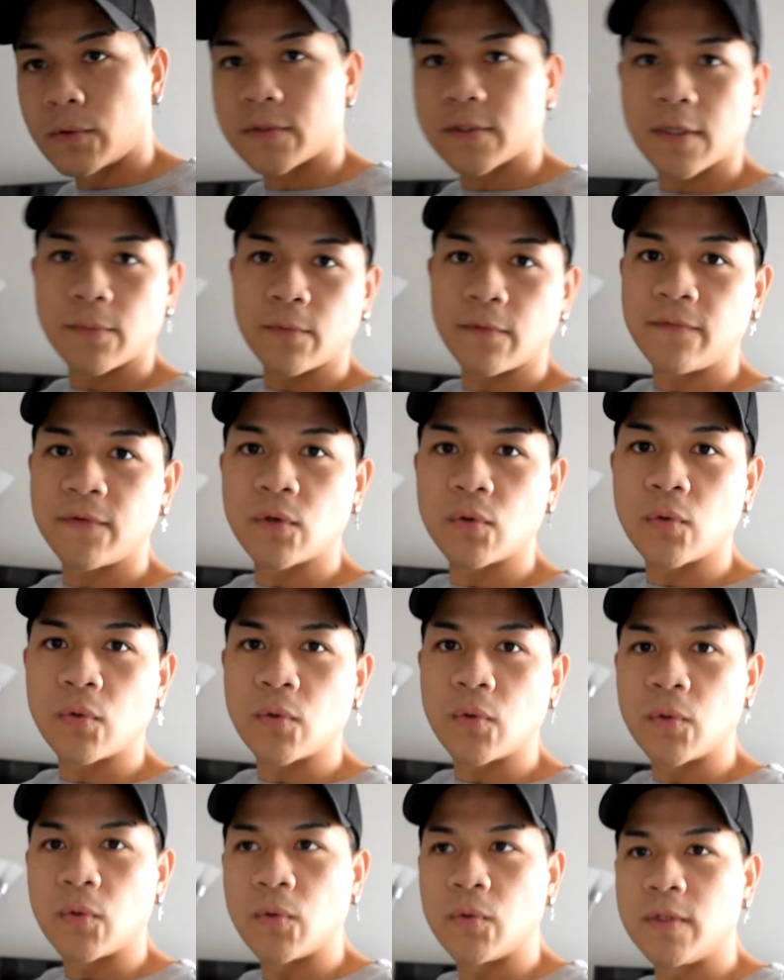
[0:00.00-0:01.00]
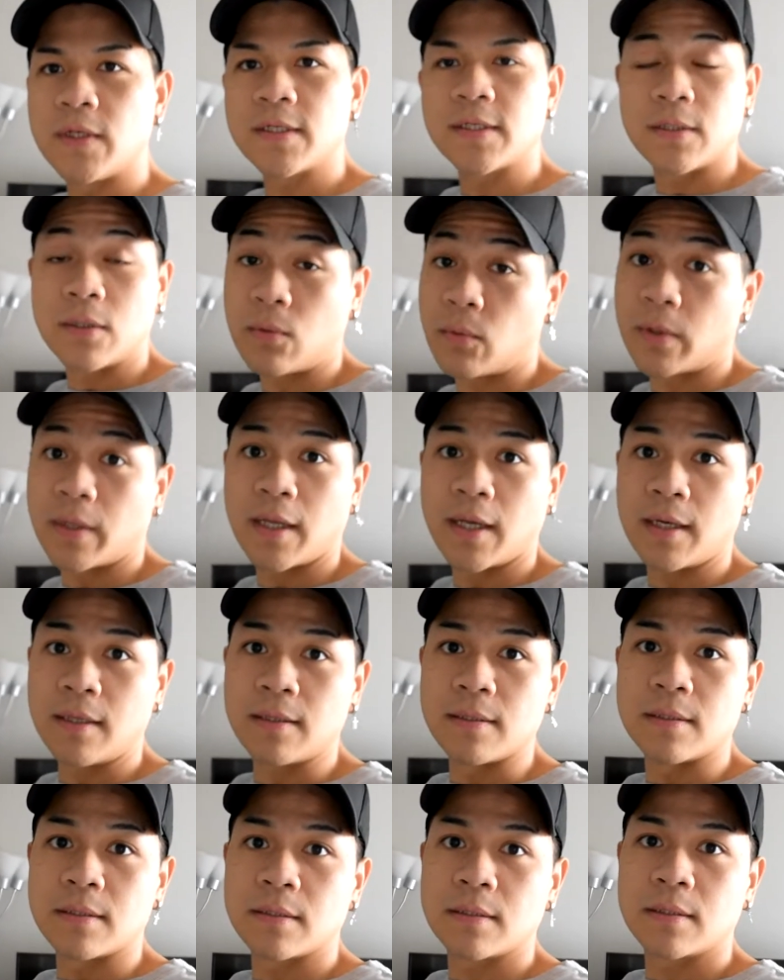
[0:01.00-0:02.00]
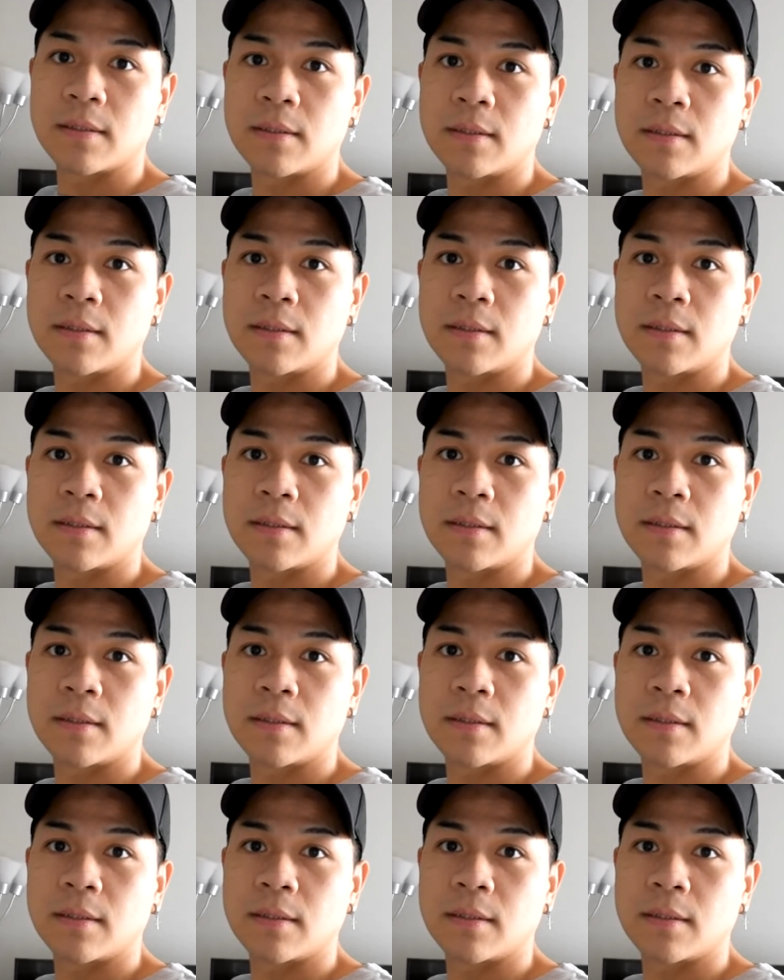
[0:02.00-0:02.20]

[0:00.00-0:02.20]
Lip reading: or some of you who doesn't know where that is.